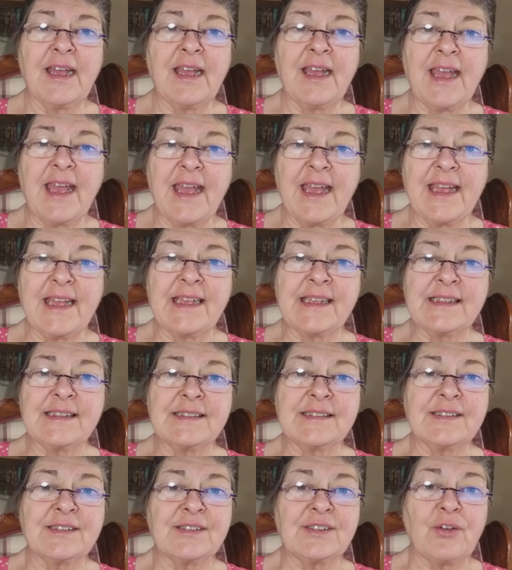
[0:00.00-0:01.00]

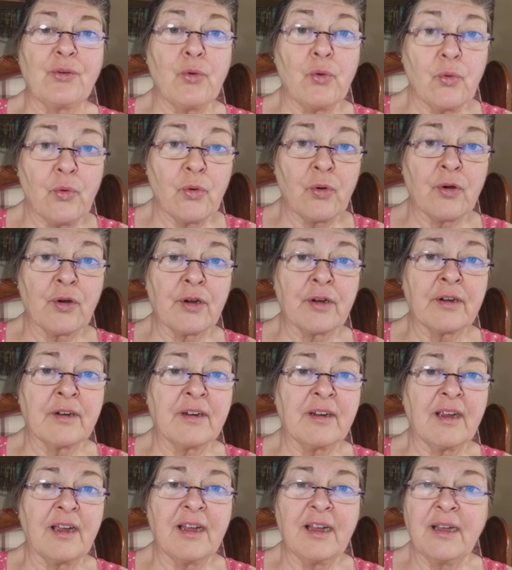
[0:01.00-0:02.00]
and
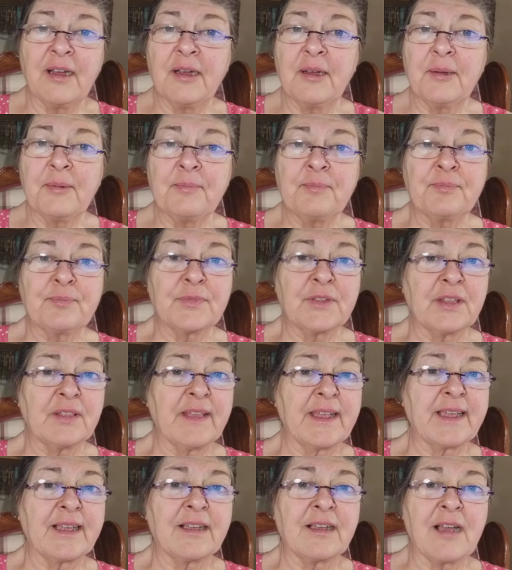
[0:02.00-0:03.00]
or
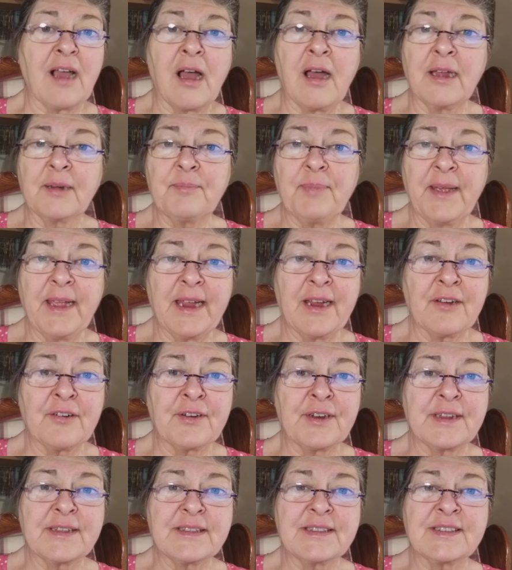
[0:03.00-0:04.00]
like
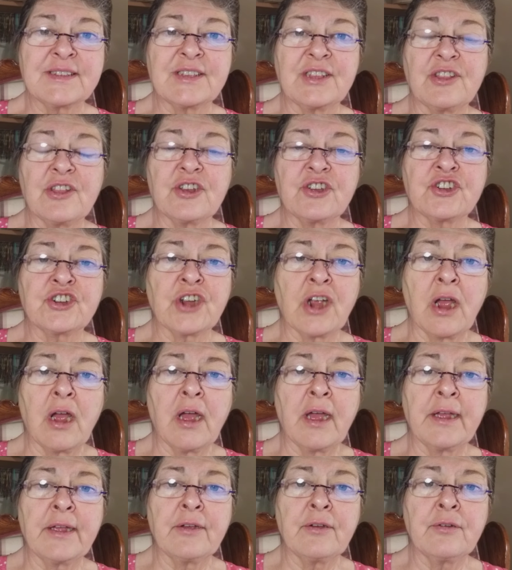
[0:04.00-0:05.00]
godparents to the
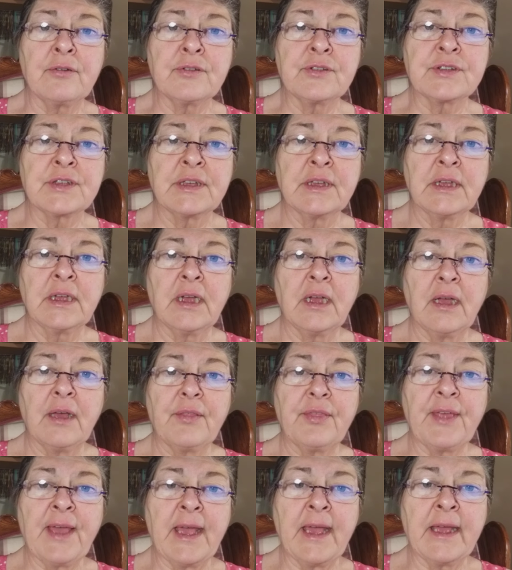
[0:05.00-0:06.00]
child
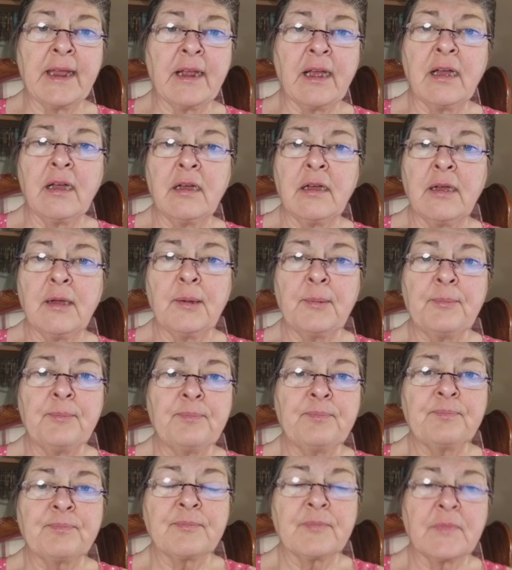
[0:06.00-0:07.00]
that
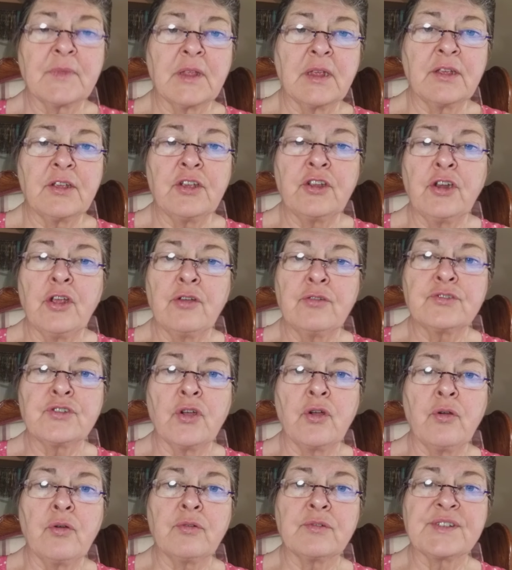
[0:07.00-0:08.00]

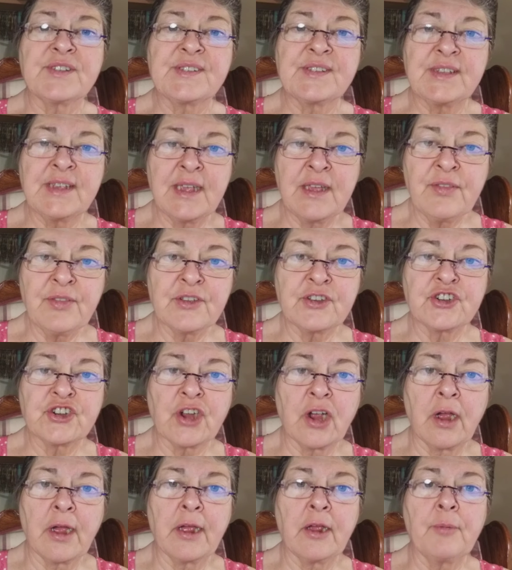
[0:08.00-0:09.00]
don't see the
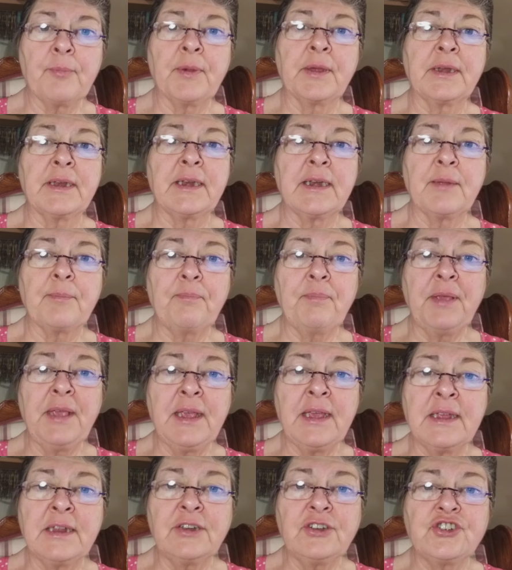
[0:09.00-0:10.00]
child, but in a
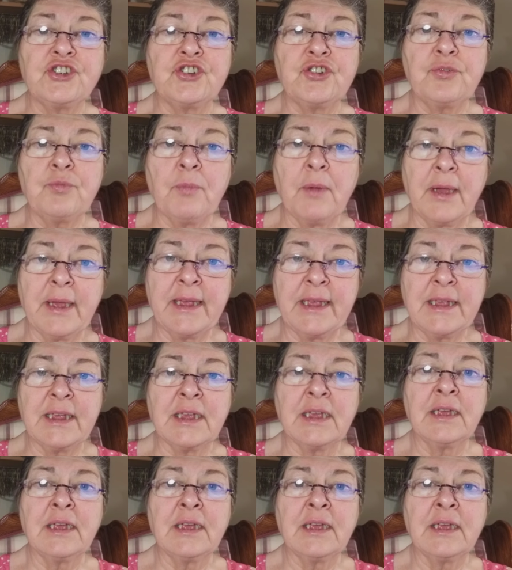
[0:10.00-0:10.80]
pinch you might,